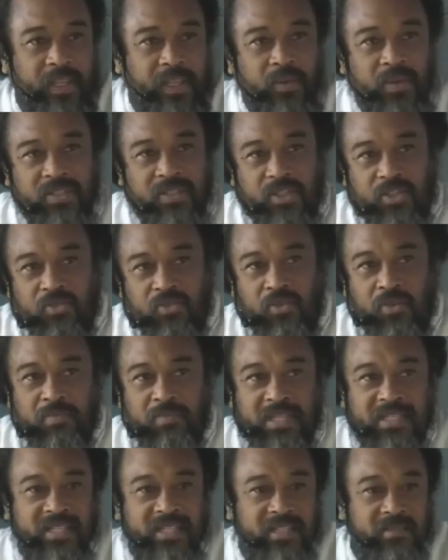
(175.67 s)
He was a
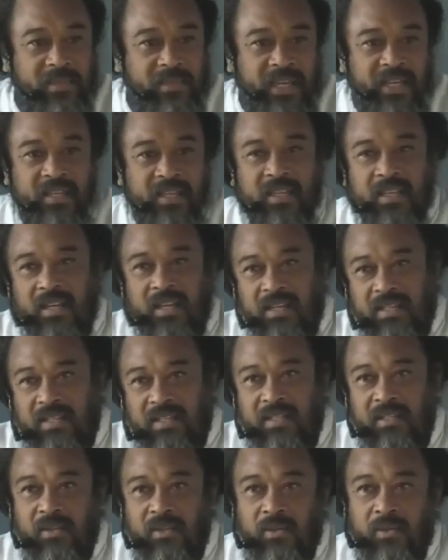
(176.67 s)
shrewd businessman. He
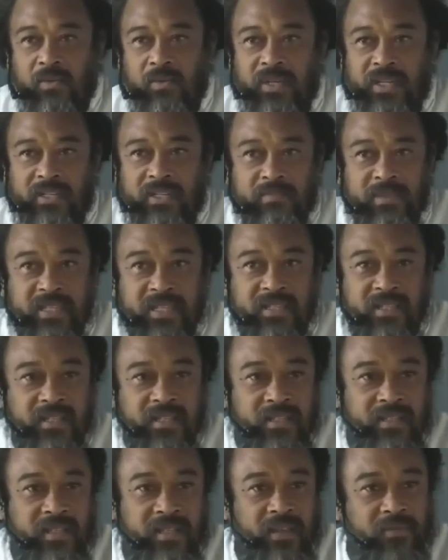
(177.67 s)
continued with his
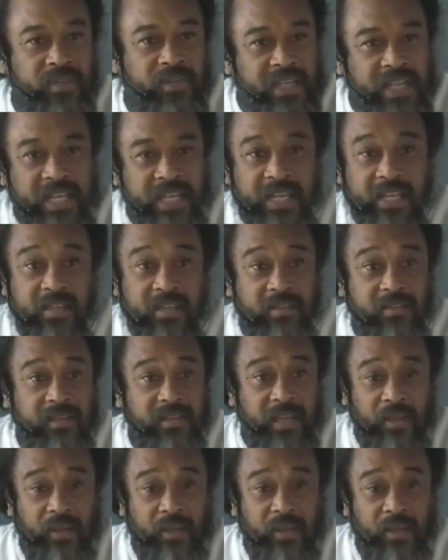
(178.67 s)
business every day,